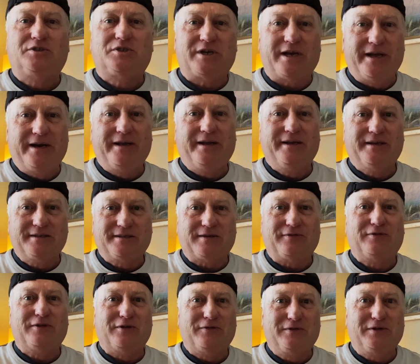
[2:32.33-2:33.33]
trading is a
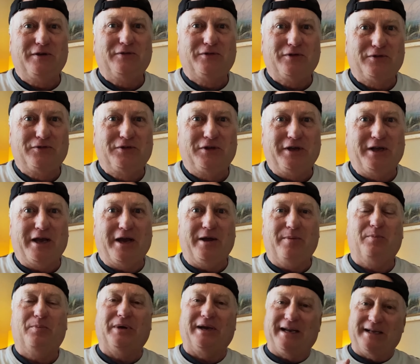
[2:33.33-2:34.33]
50-50
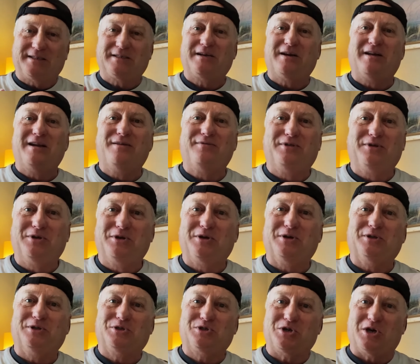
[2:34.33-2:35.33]
game. But let's go and have a look
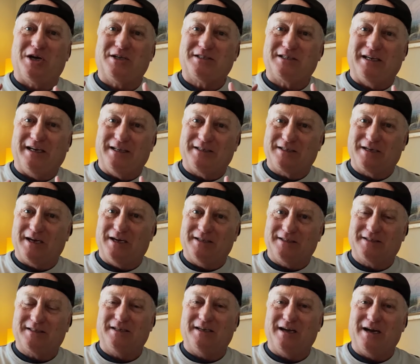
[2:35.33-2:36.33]
at the charts and let's go and
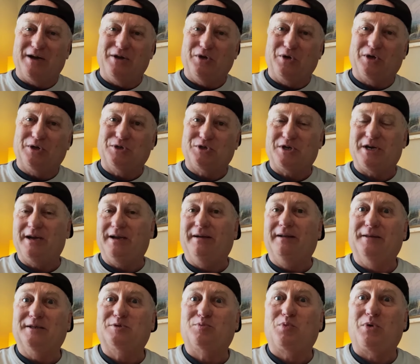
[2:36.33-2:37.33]
see how you can trade
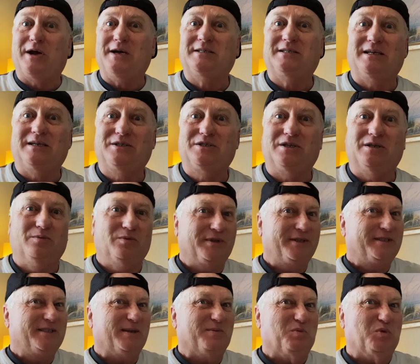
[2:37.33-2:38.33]
this price action with
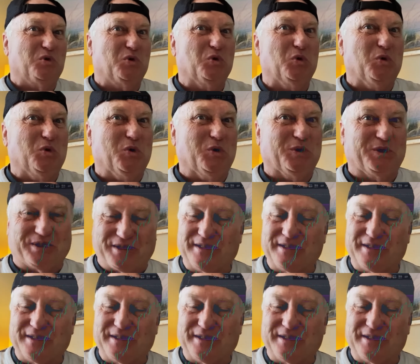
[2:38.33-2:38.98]
some rules.